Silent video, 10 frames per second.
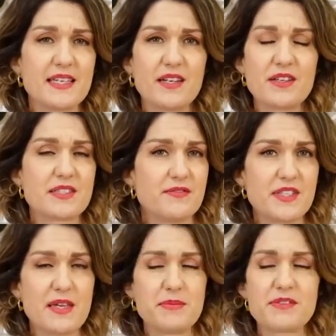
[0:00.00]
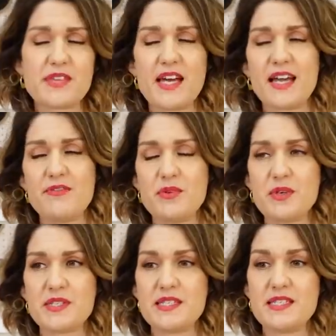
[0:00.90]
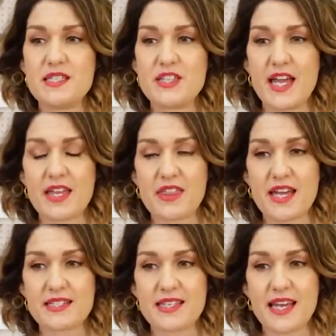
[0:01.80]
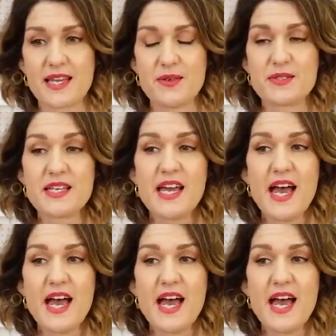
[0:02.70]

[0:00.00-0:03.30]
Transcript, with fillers: and lots of tips for that if you wanted to check that out.